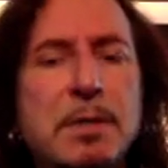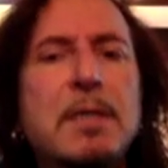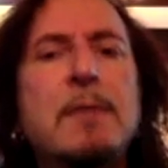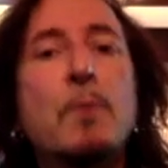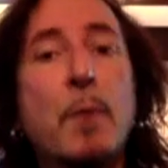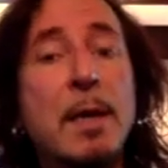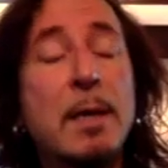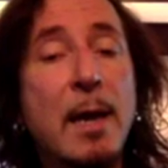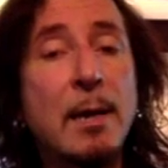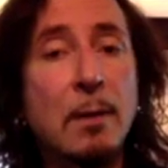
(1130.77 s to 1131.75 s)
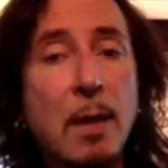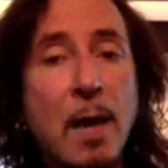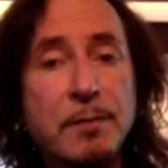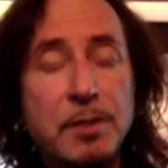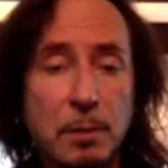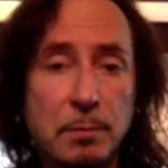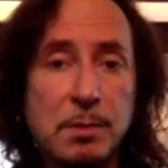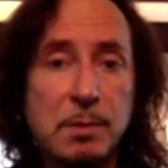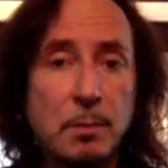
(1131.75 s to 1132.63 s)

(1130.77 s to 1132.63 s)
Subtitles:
a giveaway at our live shows.